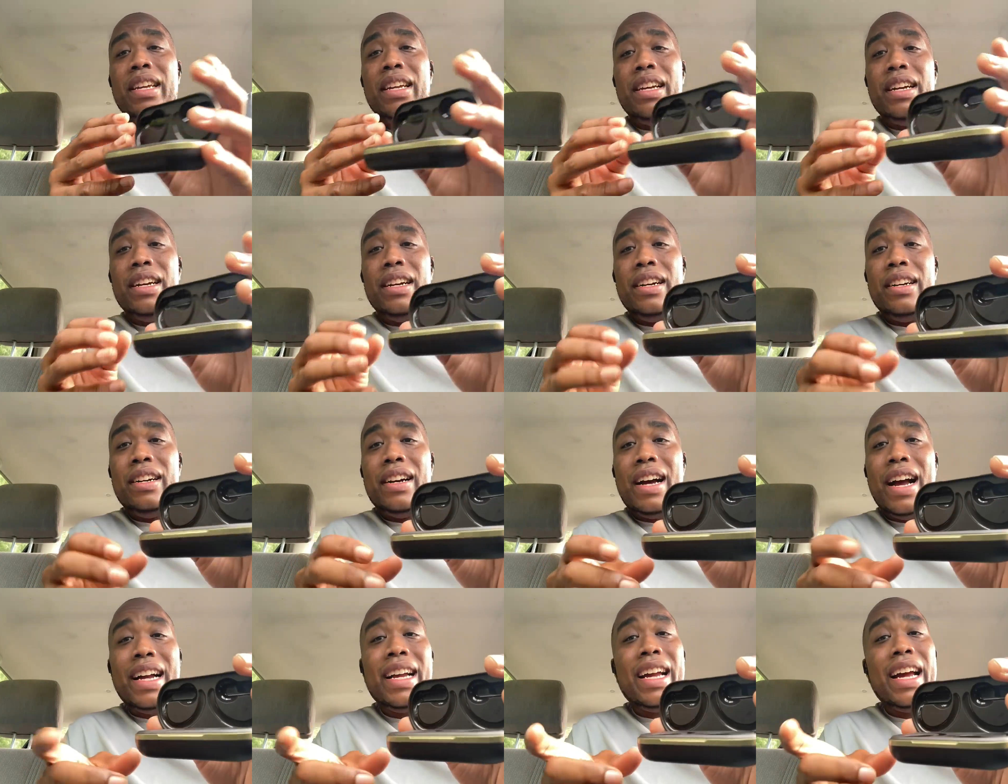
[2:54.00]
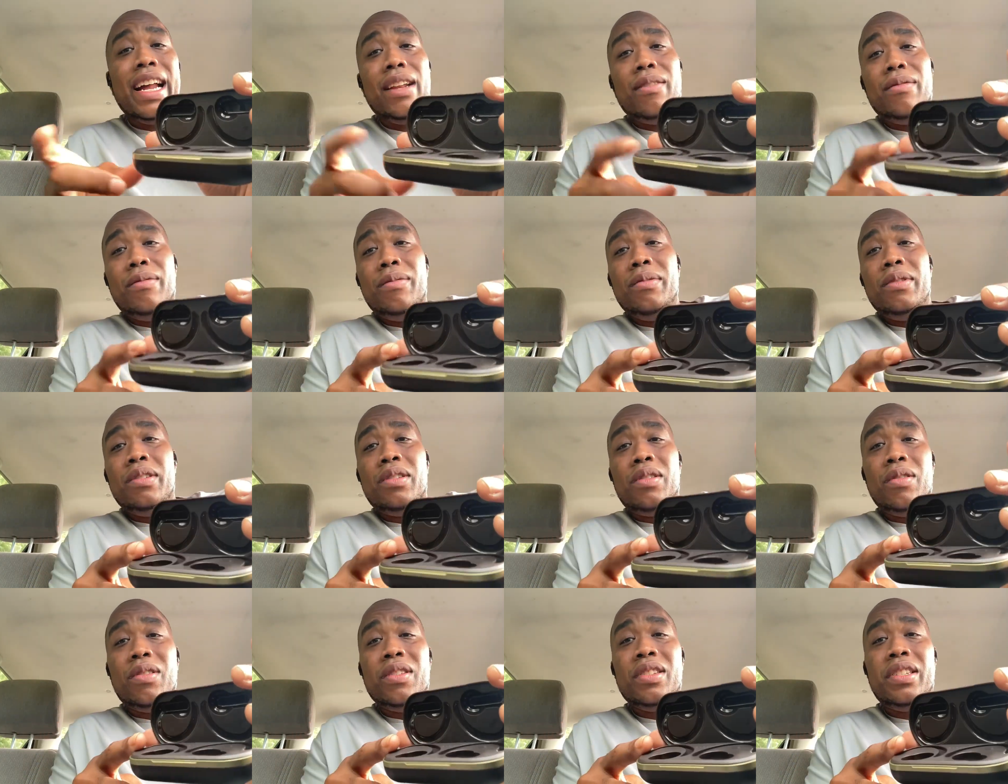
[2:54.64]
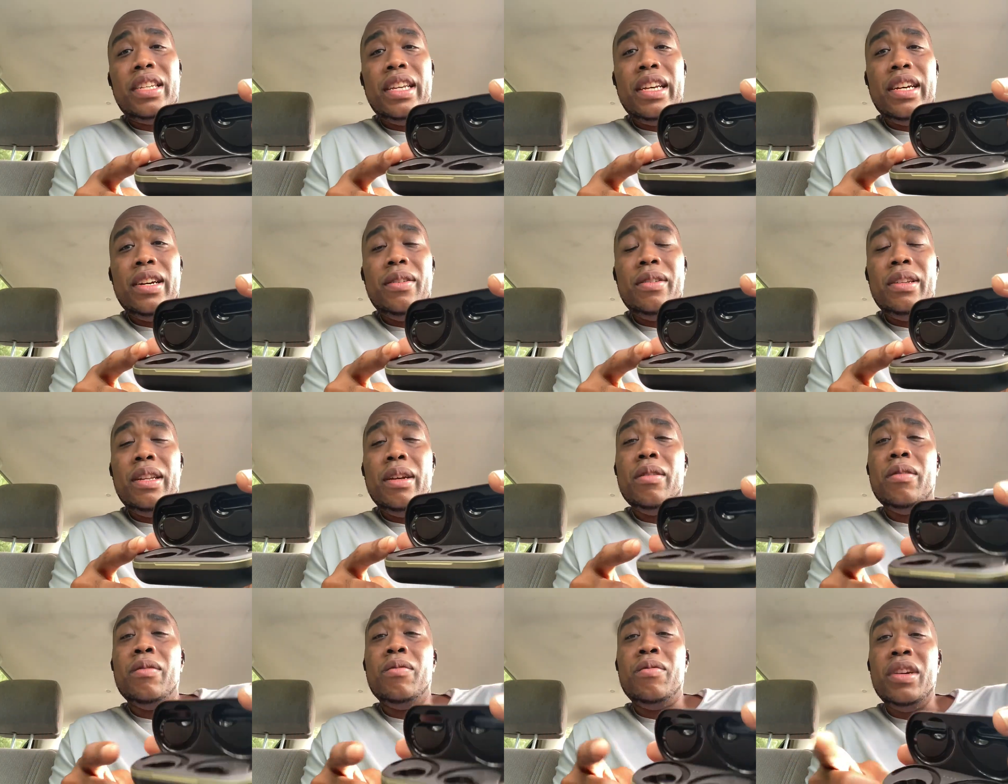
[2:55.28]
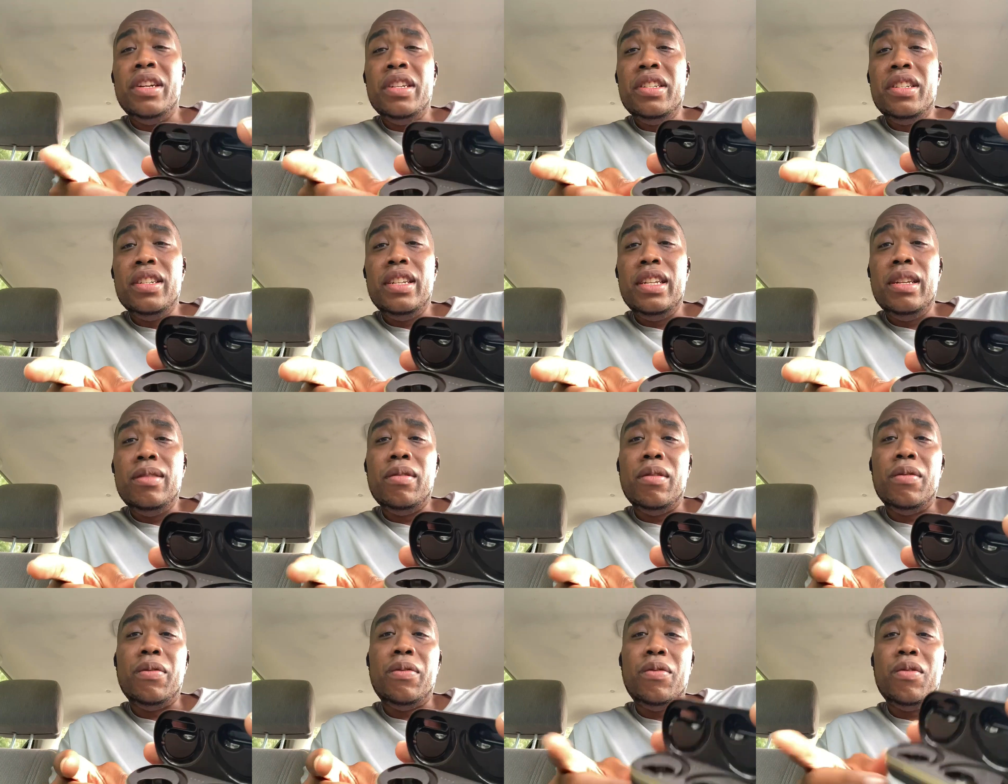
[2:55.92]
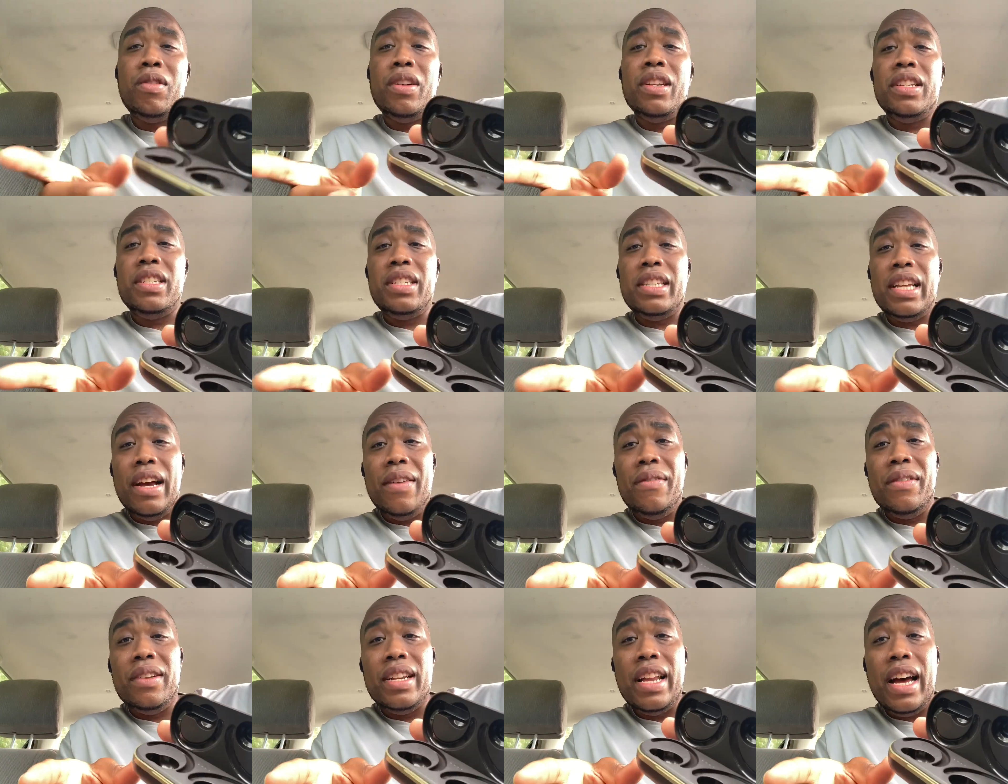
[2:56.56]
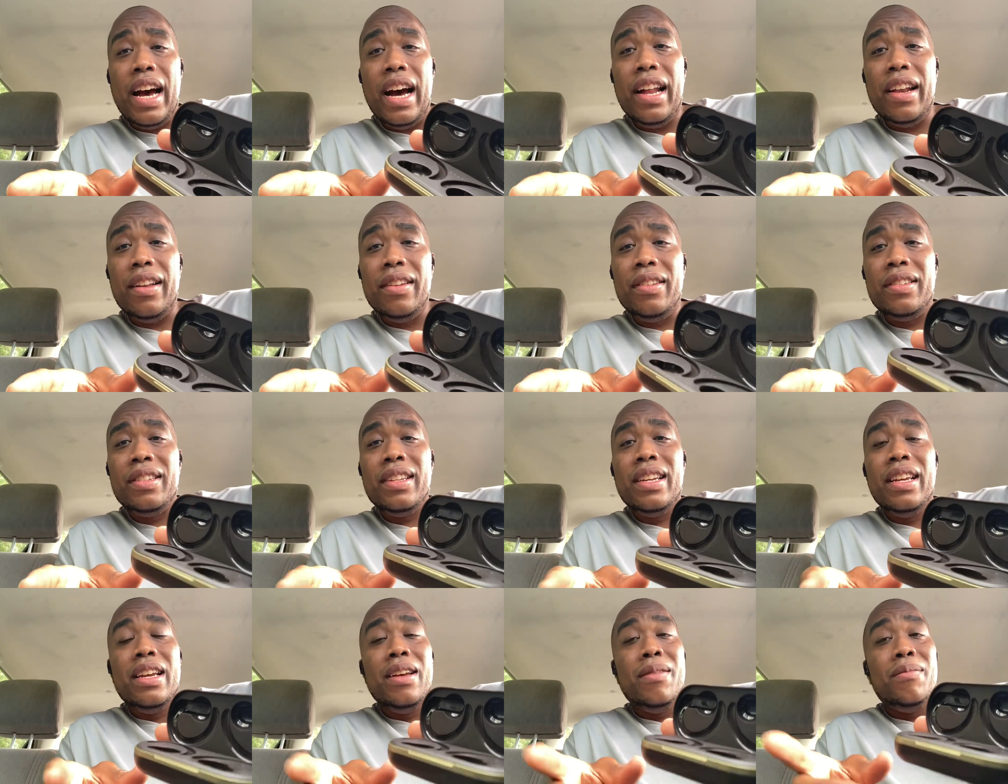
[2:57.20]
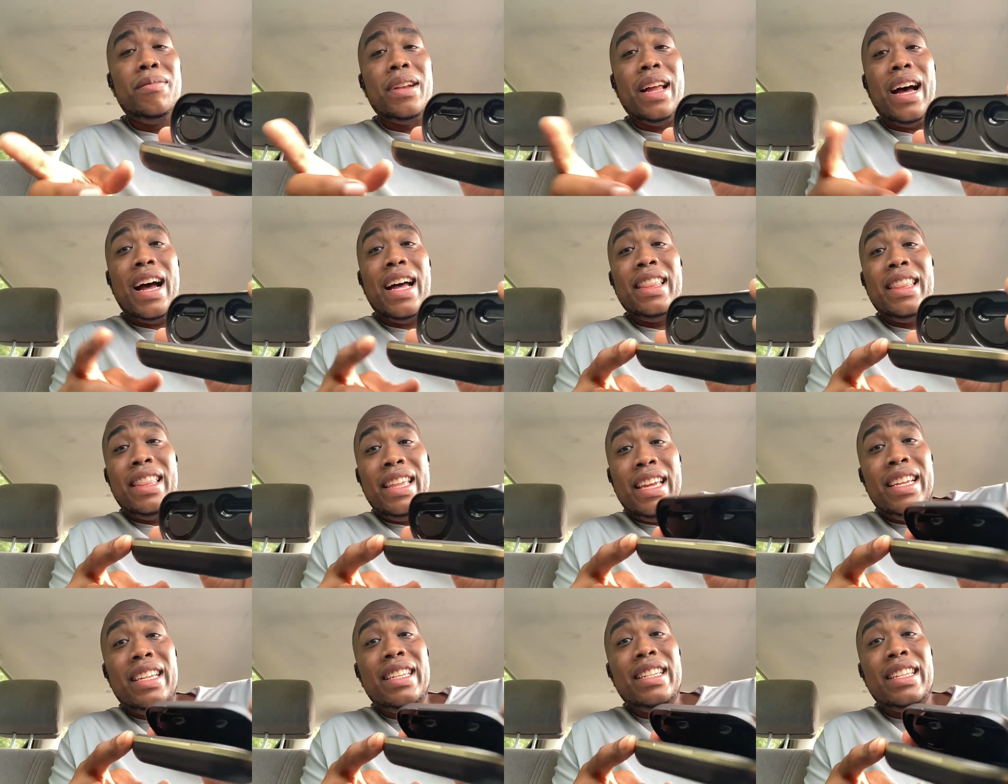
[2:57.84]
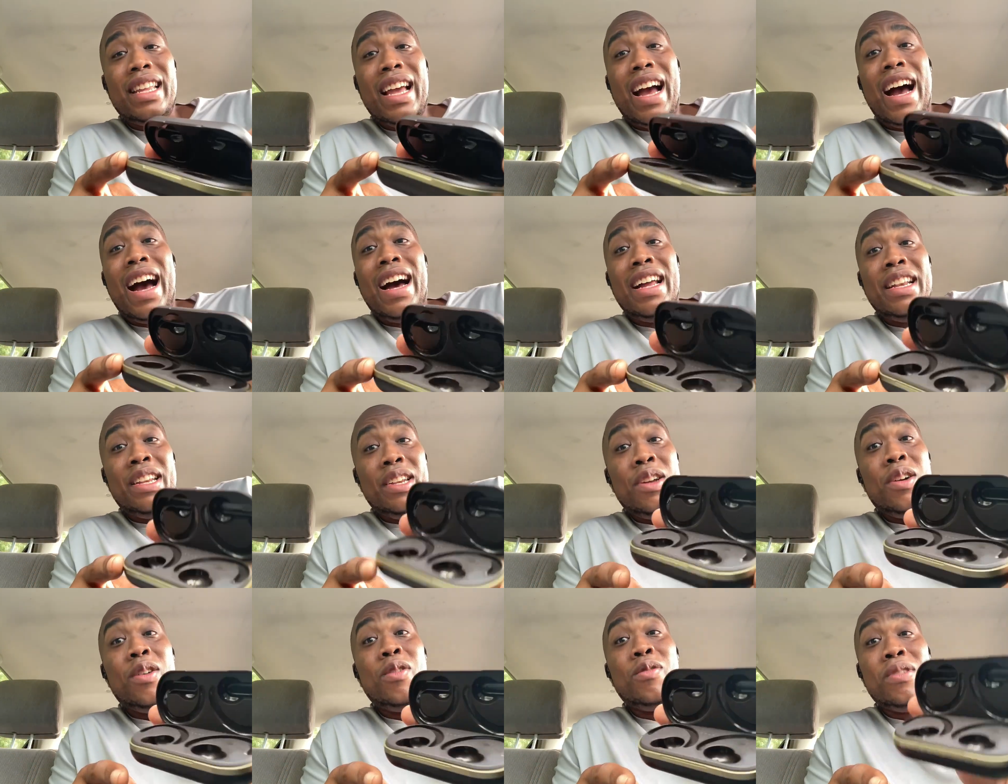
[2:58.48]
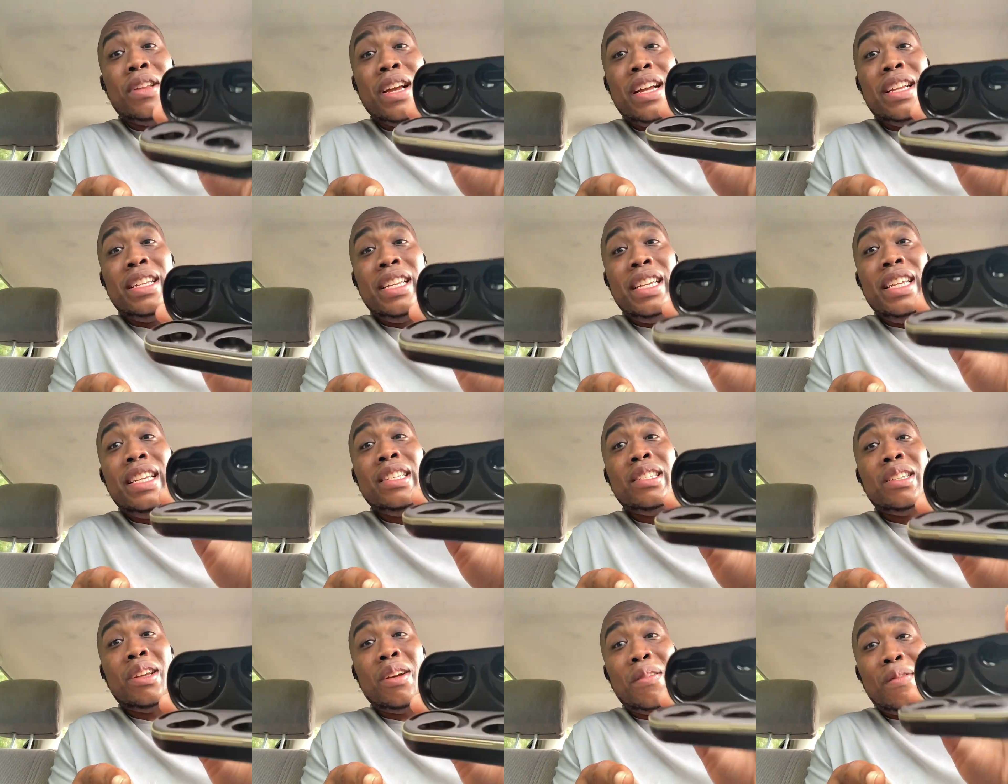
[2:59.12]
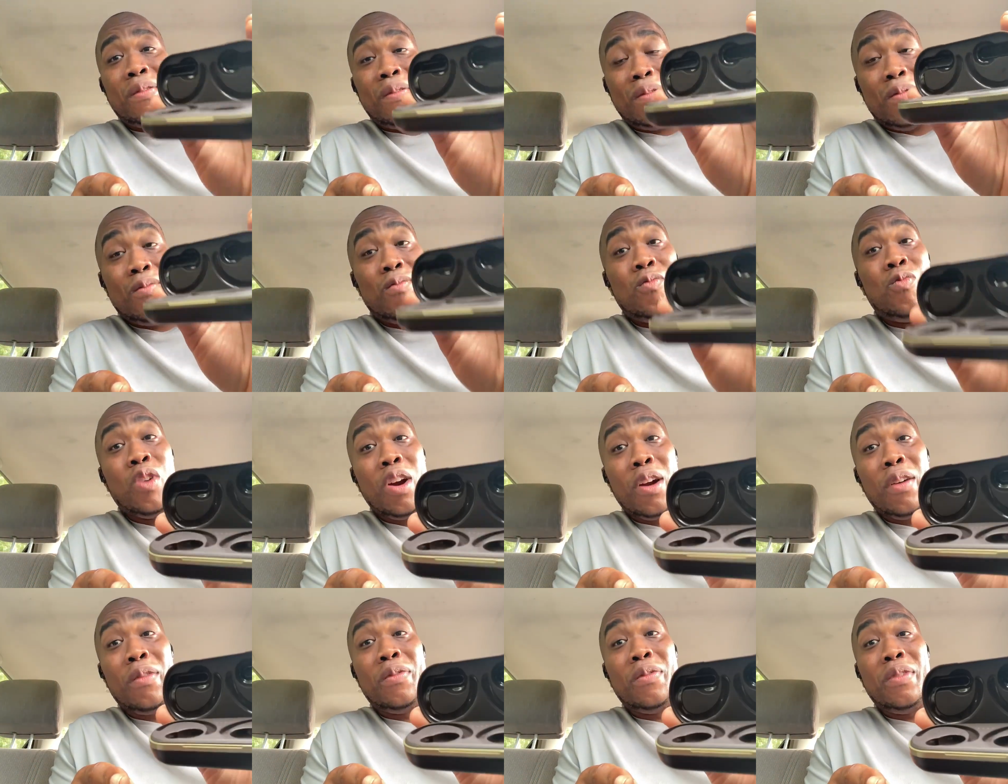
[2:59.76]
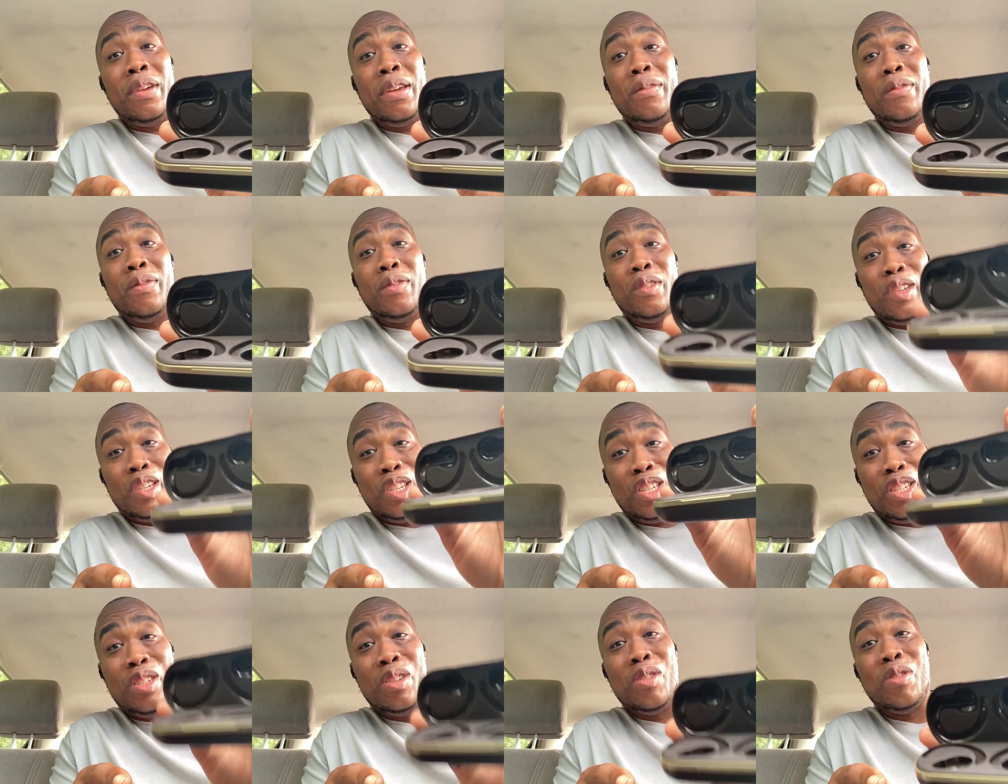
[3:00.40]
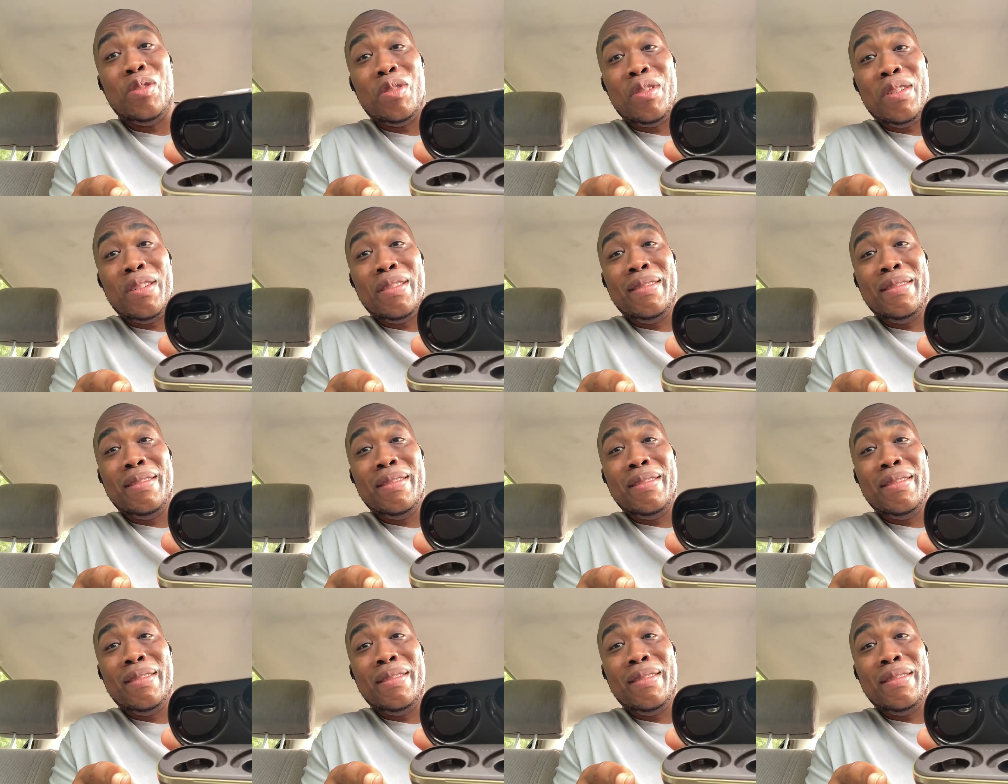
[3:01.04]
I got it when it was on sale. They originally were $47, but I know that these are worth it for sure.